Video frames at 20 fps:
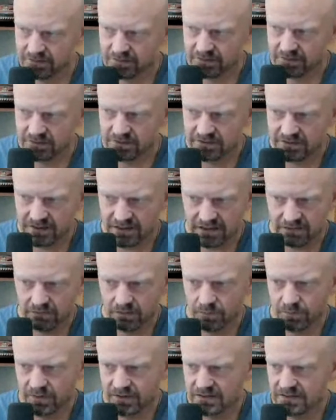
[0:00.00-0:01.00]
they just
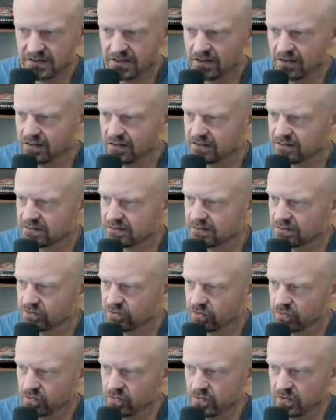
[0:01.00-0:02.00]
haven't been telling us the
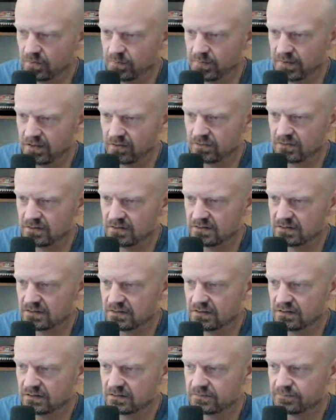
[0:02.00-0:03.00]
truth about these
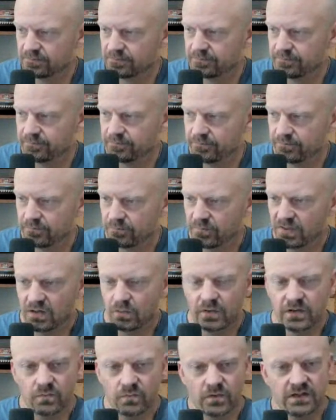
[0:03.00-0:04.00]
things. But
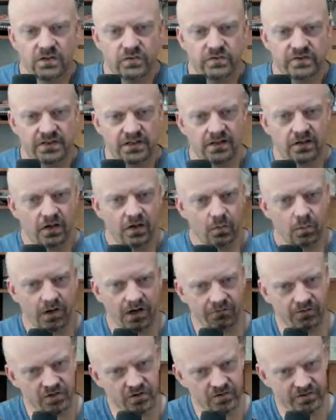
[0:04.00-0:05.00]
anyway,
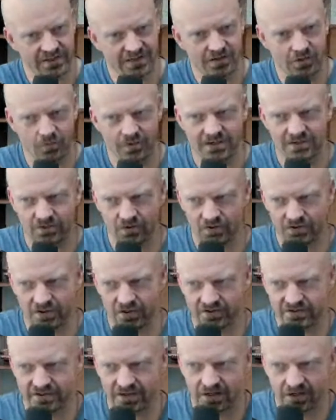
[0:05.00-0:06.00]
whenever you see in the research, they're
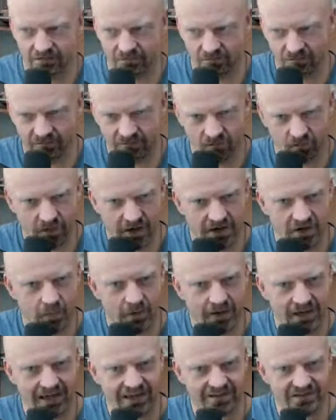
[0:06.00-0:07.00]
saying
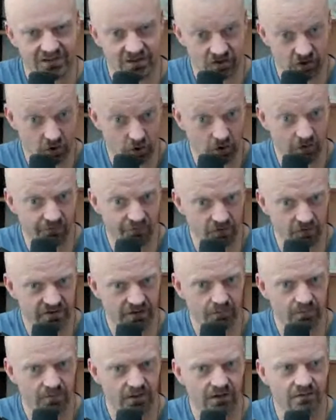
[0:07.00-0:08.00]
retinoic acid is good for
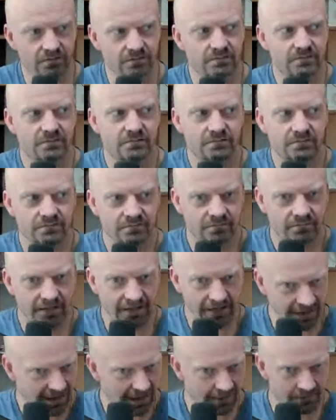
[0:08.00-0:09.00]
something,
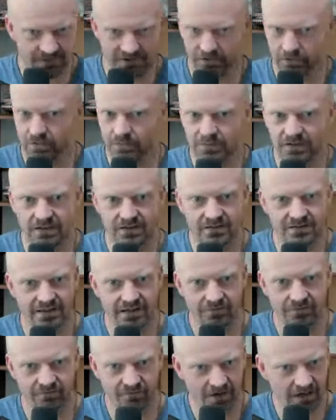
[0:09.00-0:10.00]
that absolutely means
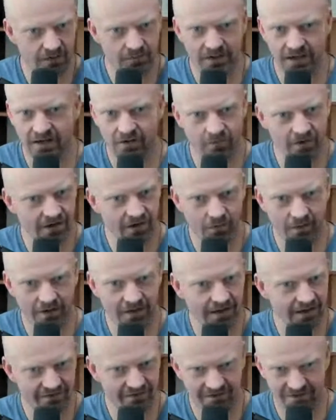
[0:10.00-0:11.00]
that vitamin A and retinoic
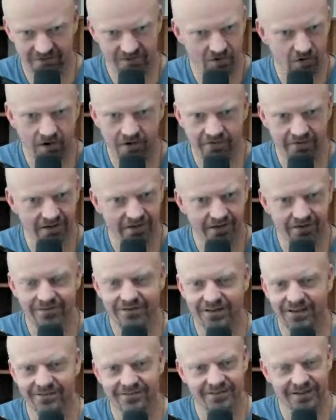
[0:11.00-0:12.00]
acid is causing it.
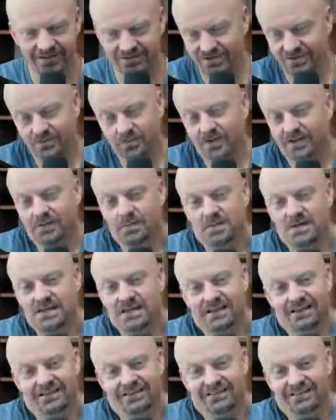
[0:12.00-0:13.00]
That's just what it
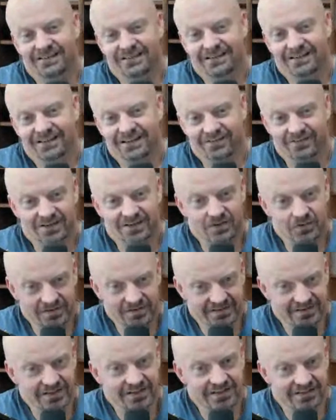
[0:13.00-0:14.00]
means, because they do these
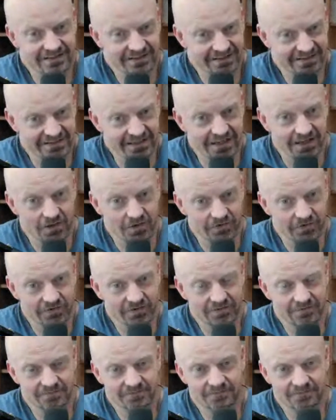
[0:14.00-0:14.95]
studies in cells.